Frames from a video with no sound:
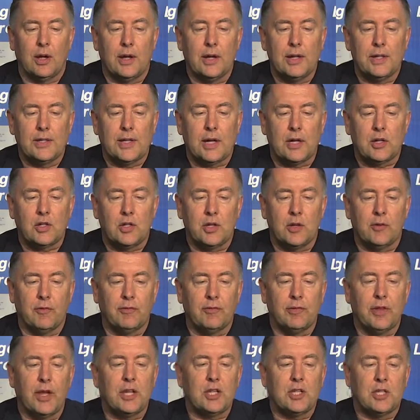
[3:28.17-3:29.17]
It's actually a
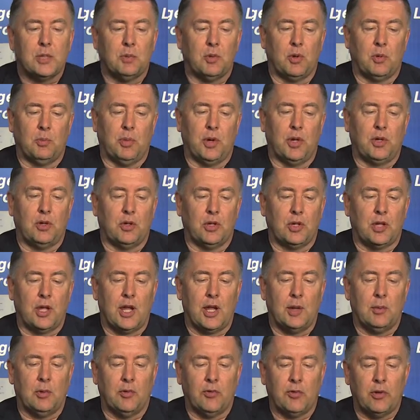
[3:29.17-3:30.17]
flexible bundle
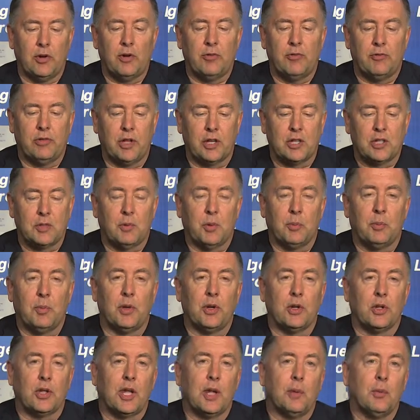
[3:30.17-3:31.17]
cable, very flexible
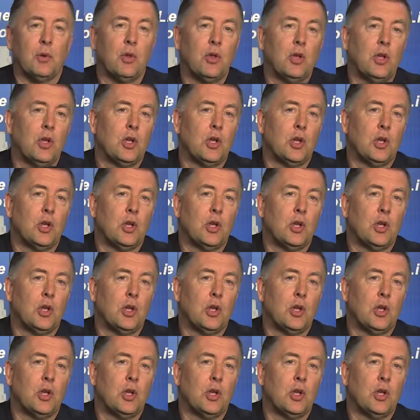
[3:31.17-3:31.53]
bundle cable.